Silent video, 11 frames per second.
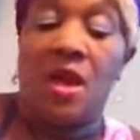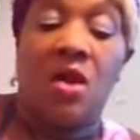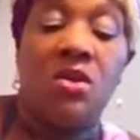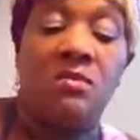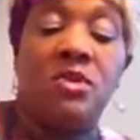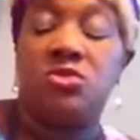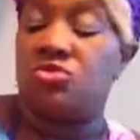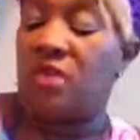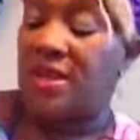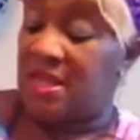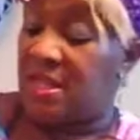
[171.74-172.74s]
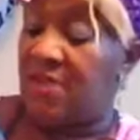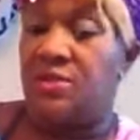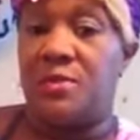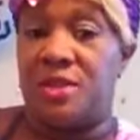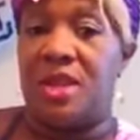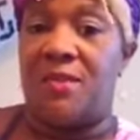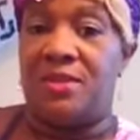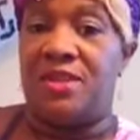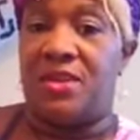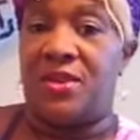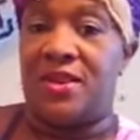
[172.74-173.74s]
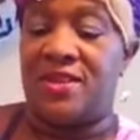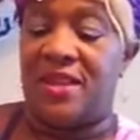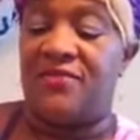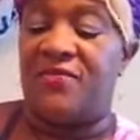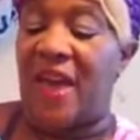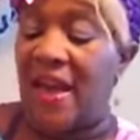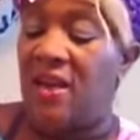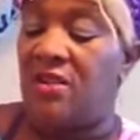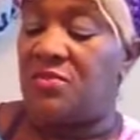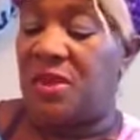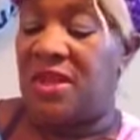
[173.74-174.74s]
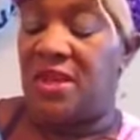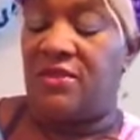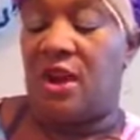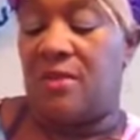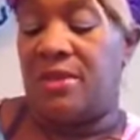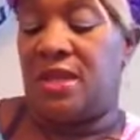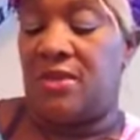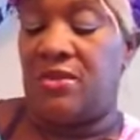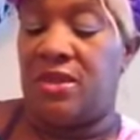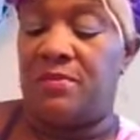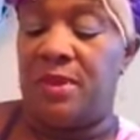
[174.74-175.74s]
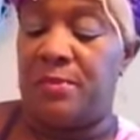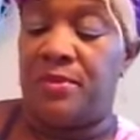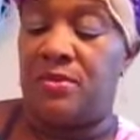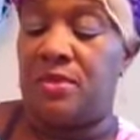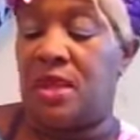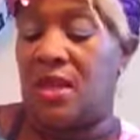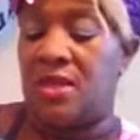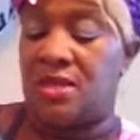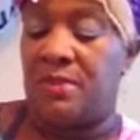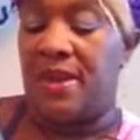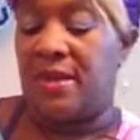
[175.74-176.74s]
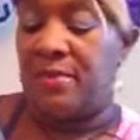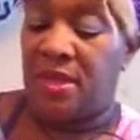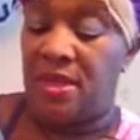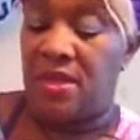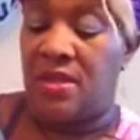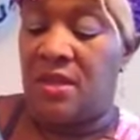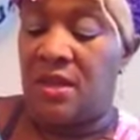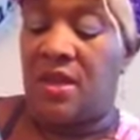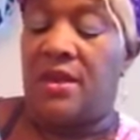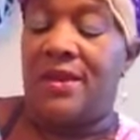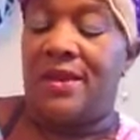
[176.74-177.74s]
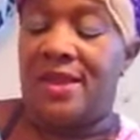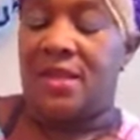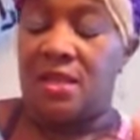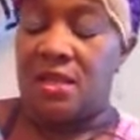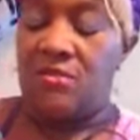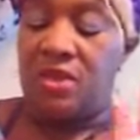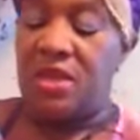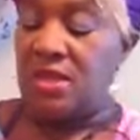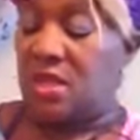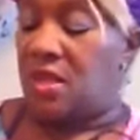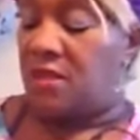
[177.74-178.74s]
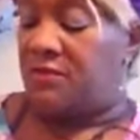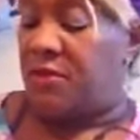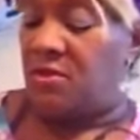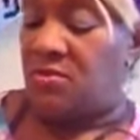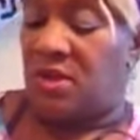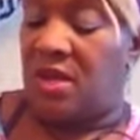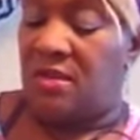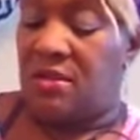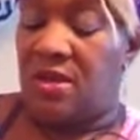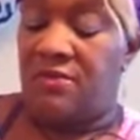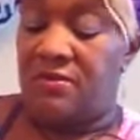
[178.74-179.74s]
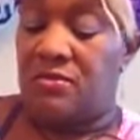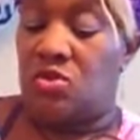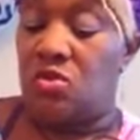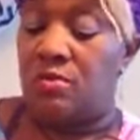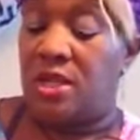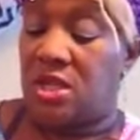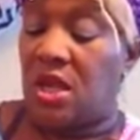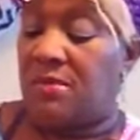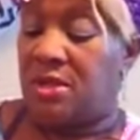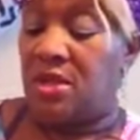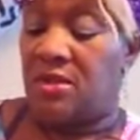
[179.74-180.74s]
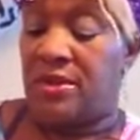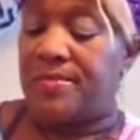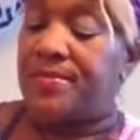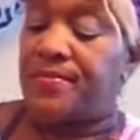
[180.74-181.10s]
Oh, I'm also trying not to give too much commentary because I found when I give commentary, then people think it's my opinion. Like, the readings get confused when I give too much commentary.